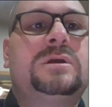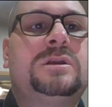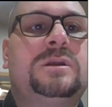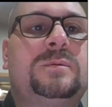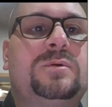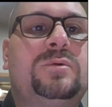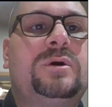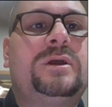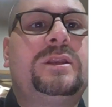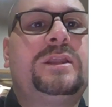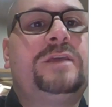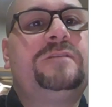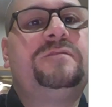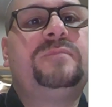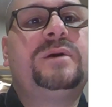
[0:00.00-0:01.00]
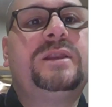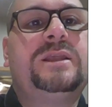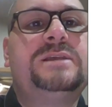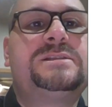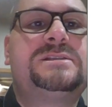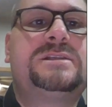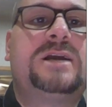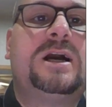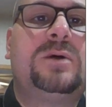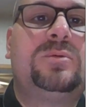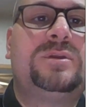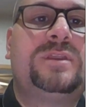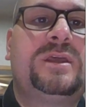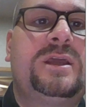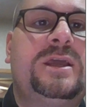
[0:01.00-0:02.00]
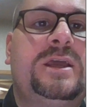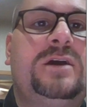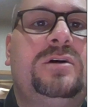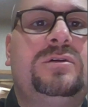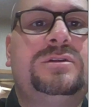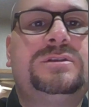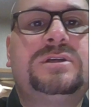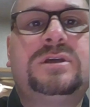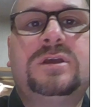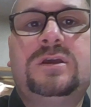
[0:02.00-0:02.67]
Number 1, if money is not withheld